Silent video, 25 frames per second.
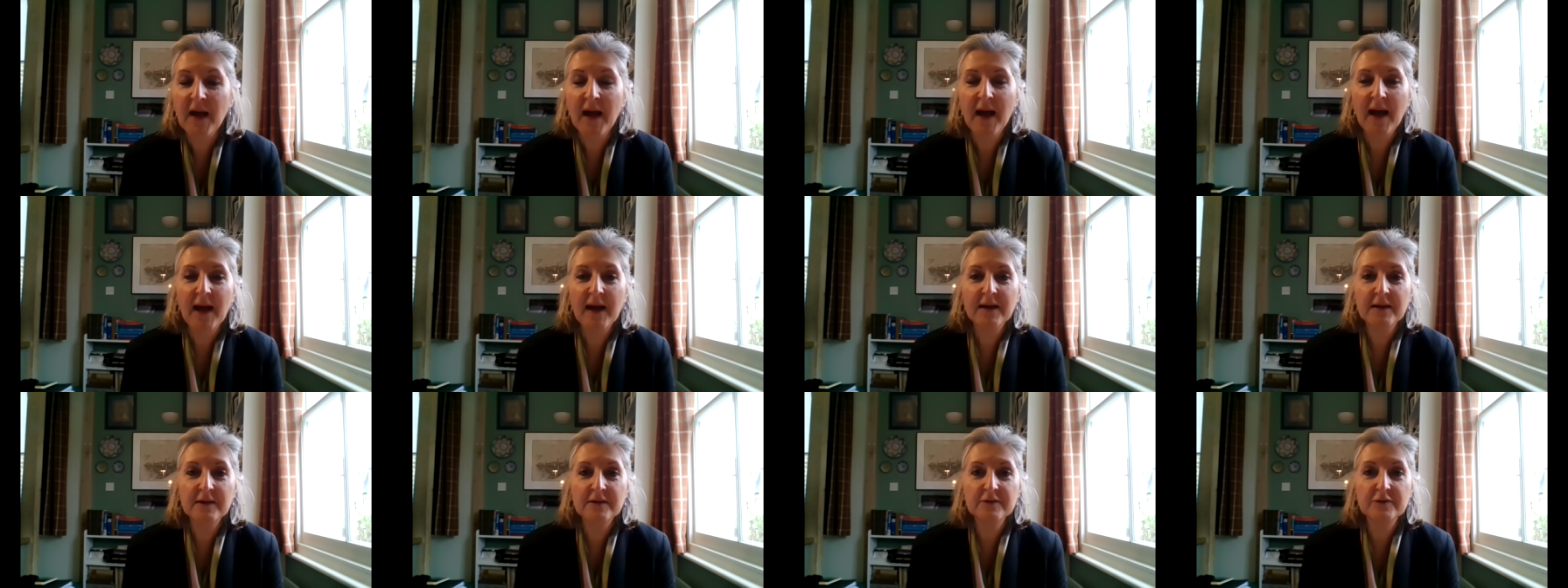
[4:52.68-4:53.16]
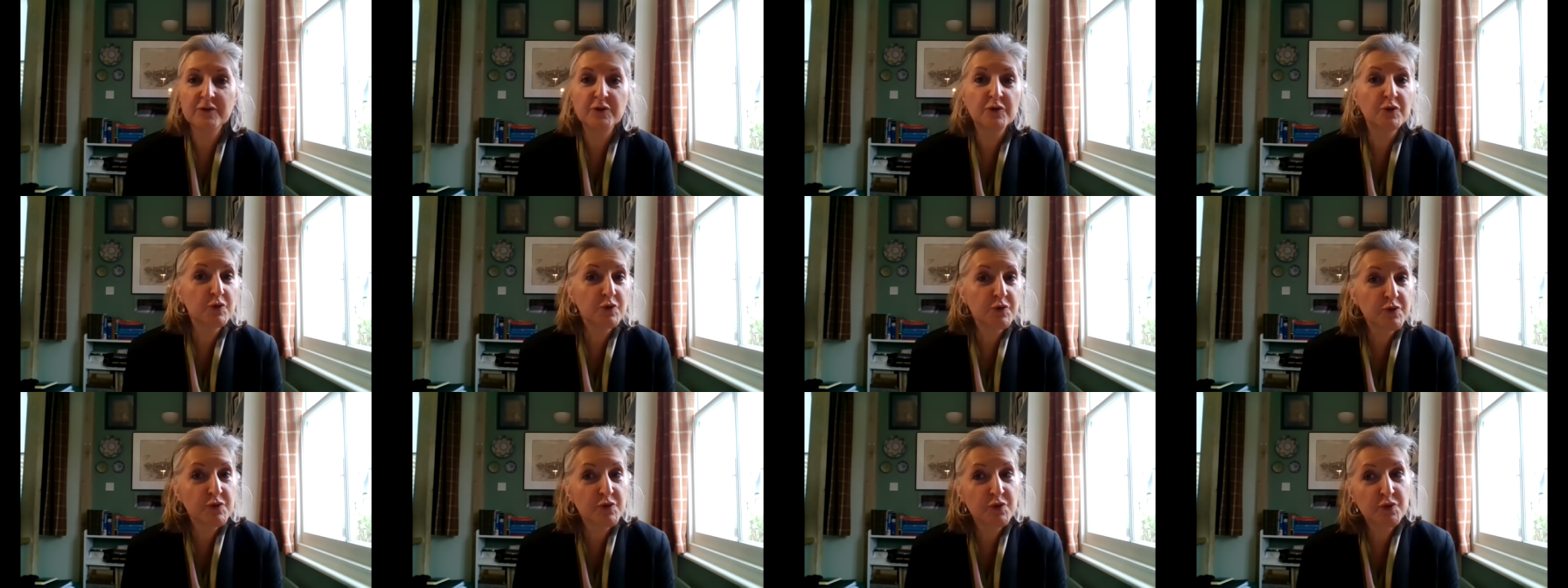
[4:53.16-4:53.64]
and
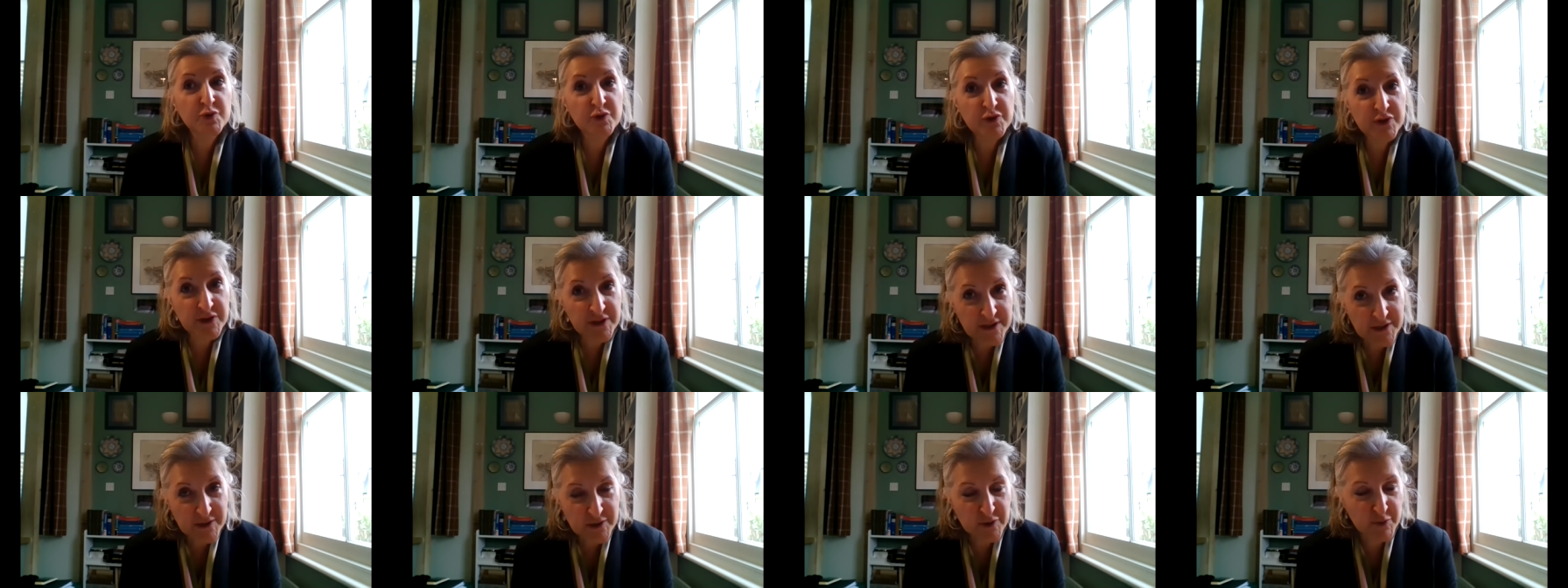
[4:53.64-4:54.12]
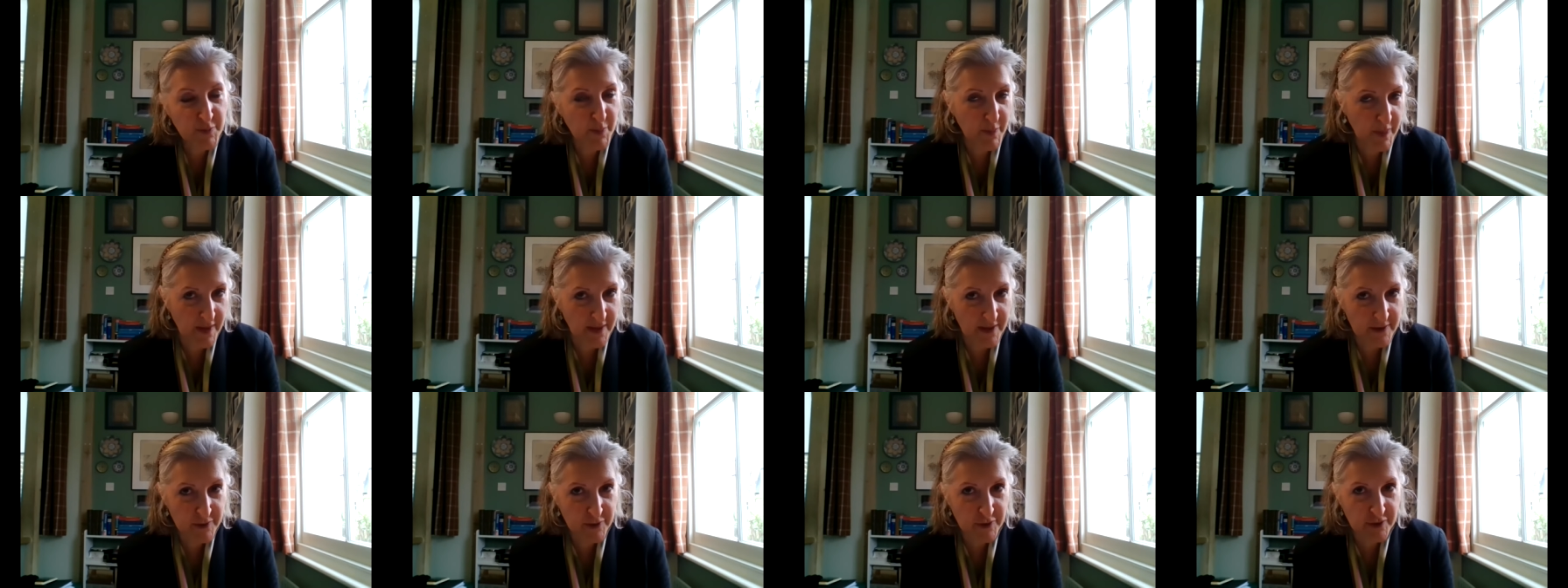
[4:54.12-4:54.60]
used to teach
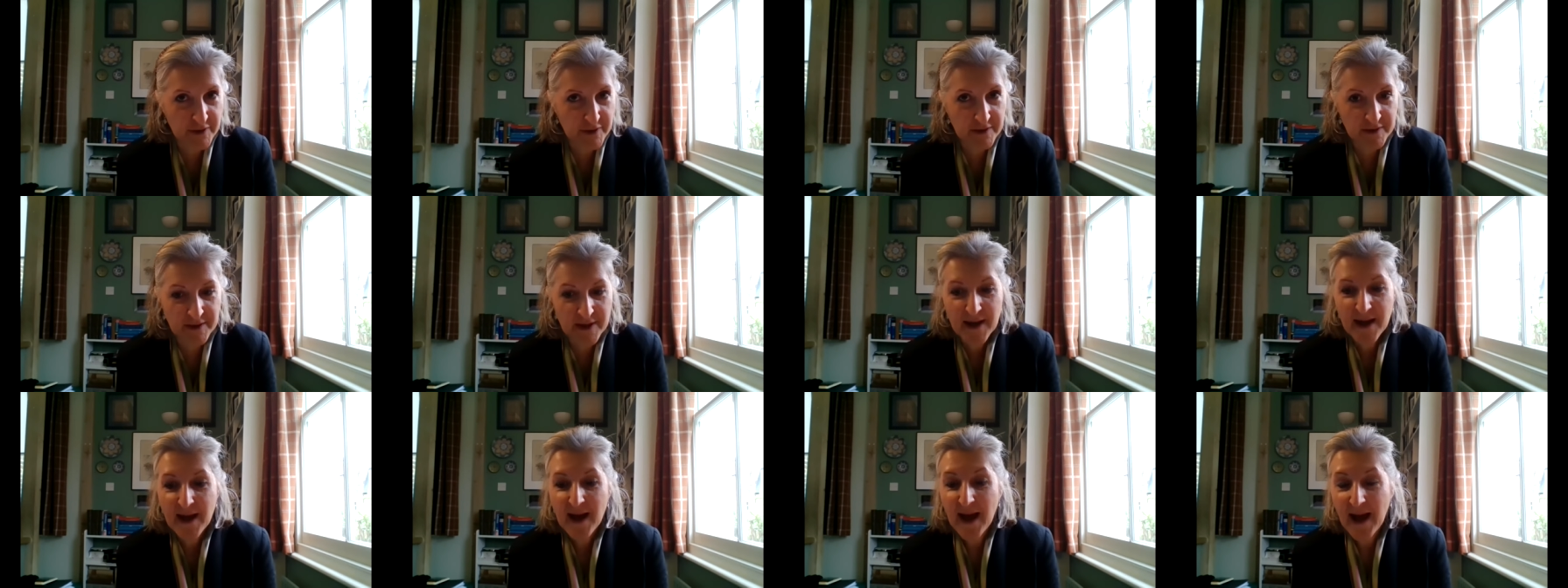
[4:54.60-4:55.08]
Persian